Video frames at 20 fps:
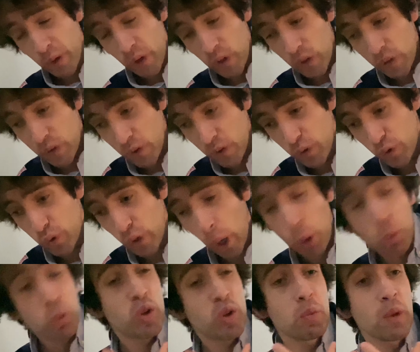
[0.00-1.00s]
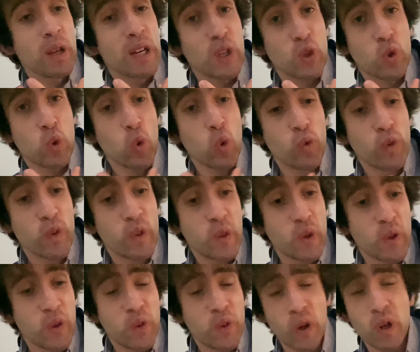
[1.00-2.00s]
it just helps me get over the
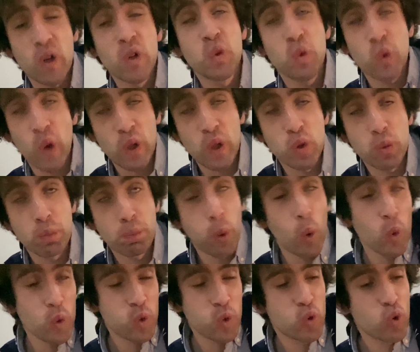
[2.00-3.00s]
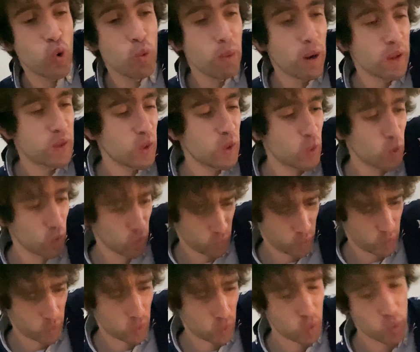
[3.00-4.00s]
second and post-traumatic
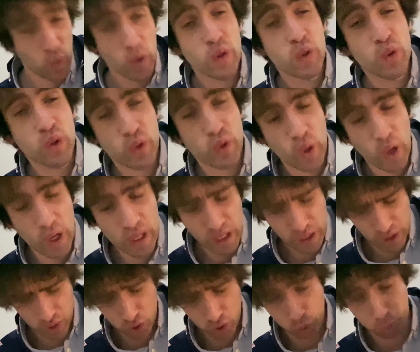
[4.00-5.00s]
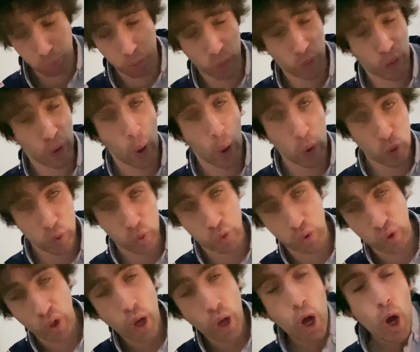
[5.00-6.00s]
stress that I experience
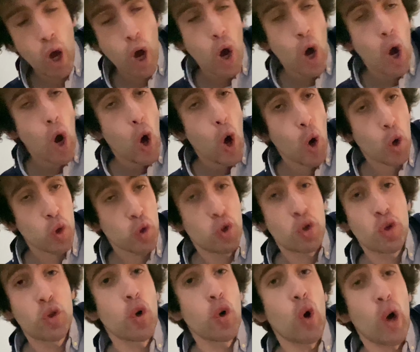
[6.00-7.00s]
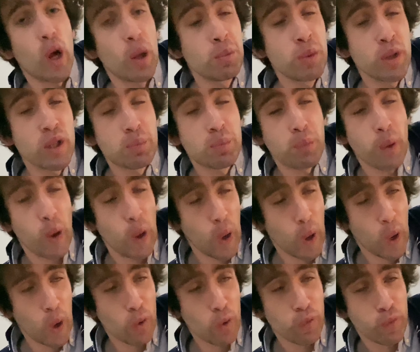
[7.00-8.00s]
on Cher Ami's
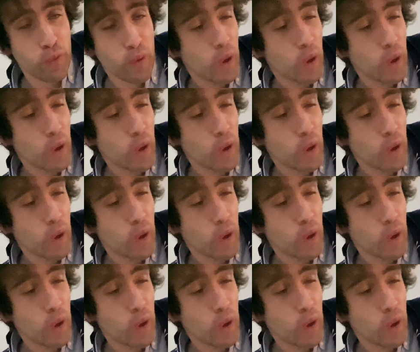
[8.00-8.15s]
behalf.